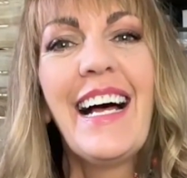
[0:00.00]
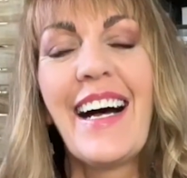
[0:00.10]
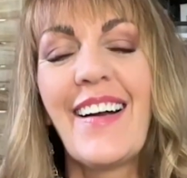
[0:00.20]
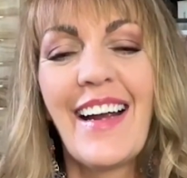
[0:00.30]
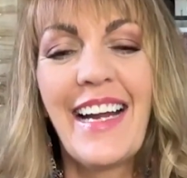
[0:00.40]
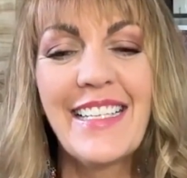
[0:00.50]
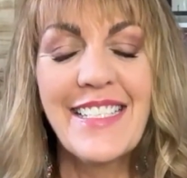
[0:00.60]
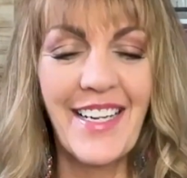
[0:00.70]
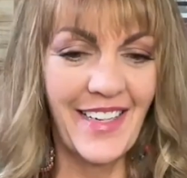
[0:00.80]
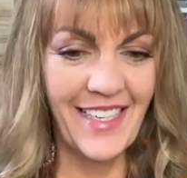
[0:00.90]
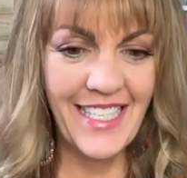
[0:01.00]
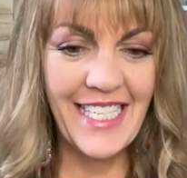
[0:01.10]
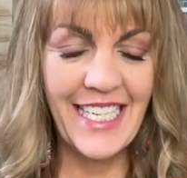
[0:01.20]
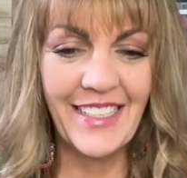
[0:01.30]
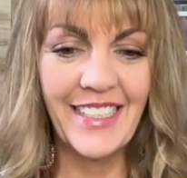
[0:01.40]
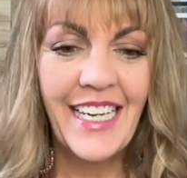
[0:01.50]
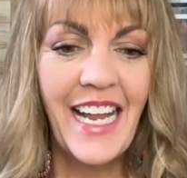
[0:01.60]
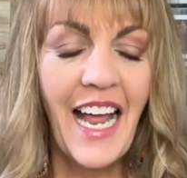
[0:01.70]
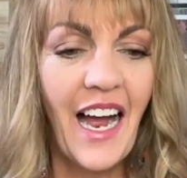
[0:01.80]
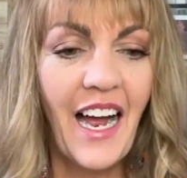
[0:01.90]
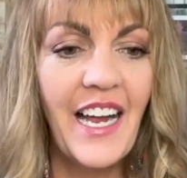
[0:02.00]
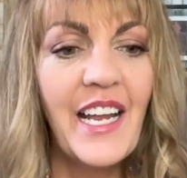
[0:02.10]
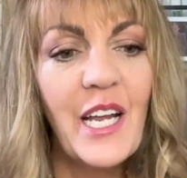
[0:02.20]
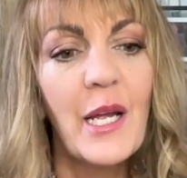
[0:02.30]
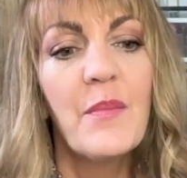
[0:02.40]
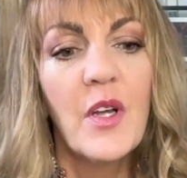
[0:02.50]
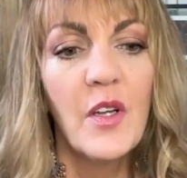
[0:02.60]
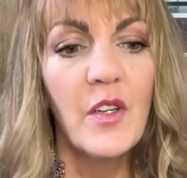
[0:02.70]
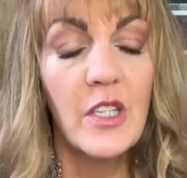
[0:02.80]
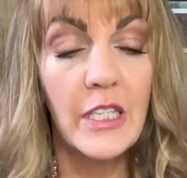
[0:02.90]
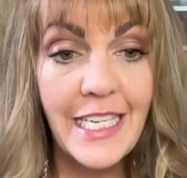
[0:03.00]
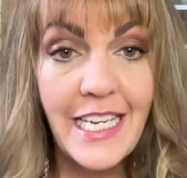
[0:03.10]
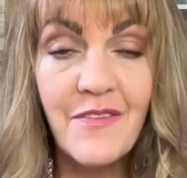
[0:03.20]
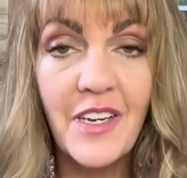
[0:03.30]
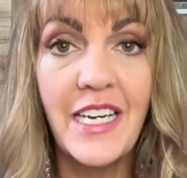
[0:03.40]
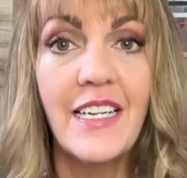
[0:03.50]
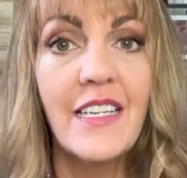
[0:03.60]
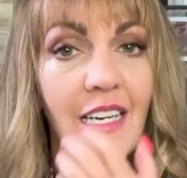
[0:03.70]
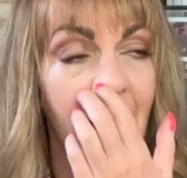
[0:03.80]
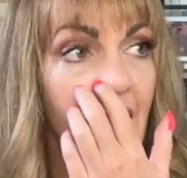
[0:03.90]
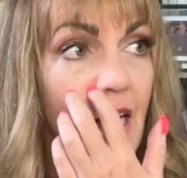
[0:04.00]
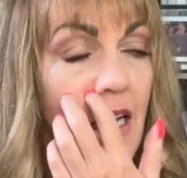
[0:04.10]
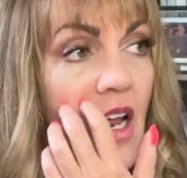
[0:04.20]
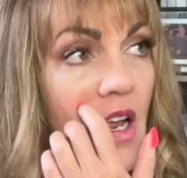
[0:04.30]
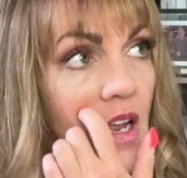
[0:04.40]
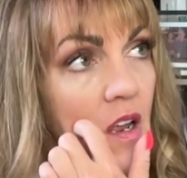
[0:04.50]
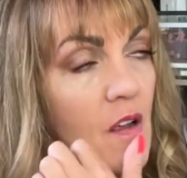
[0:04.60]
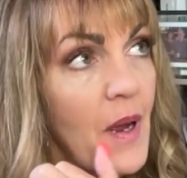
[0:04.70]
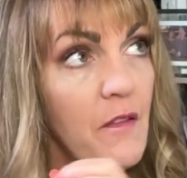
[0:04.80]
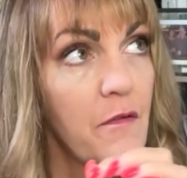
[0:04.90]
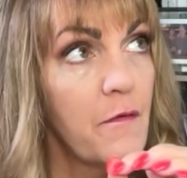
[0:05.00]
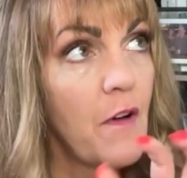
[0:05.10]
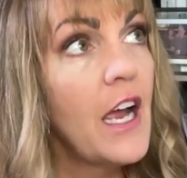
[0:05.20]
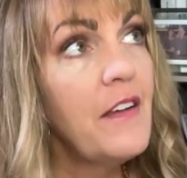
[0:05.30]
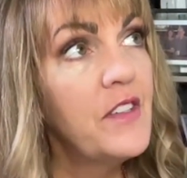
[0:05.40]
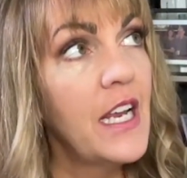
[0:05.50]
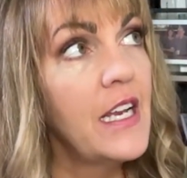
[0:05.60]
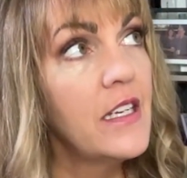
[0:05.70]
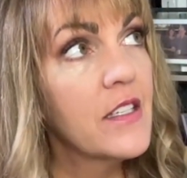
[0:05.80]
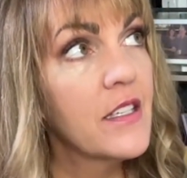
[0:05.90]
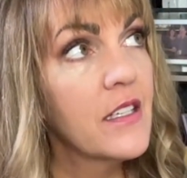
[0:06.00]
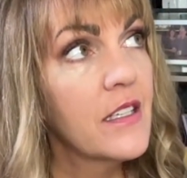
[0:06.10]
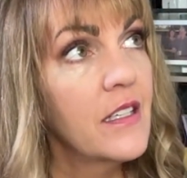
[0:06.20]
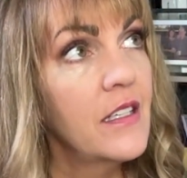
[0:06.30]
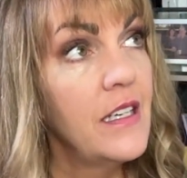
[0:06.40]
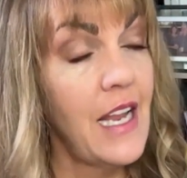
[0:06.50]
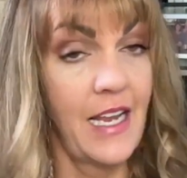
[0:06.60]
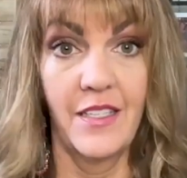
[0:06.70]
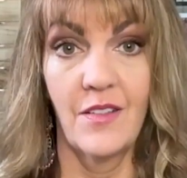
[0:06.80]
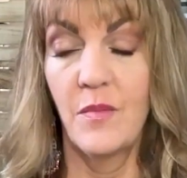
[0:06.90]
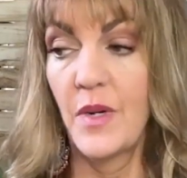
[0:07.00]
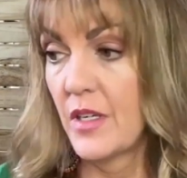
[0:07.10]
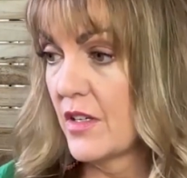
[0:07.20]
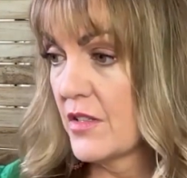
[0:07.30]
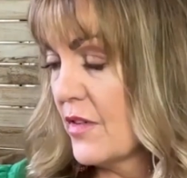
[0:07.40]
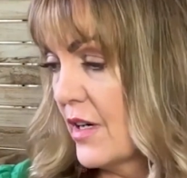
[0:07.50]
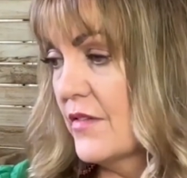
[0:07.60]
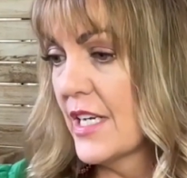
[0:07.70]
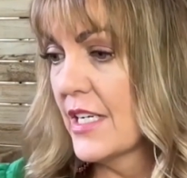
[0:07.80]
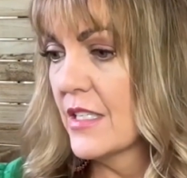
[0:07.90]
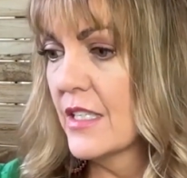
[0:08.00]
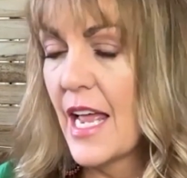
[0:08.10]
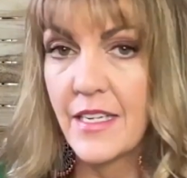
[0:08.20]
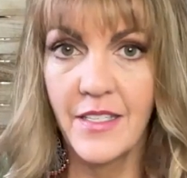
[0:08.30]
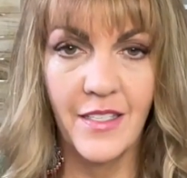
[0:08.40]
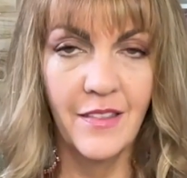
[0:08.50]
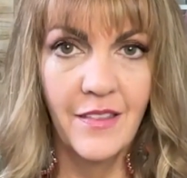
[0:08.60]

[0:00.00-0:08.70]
All right, so here's the deal. I am leaving in about 5 days. Yes, oh my gosh, 5 days less.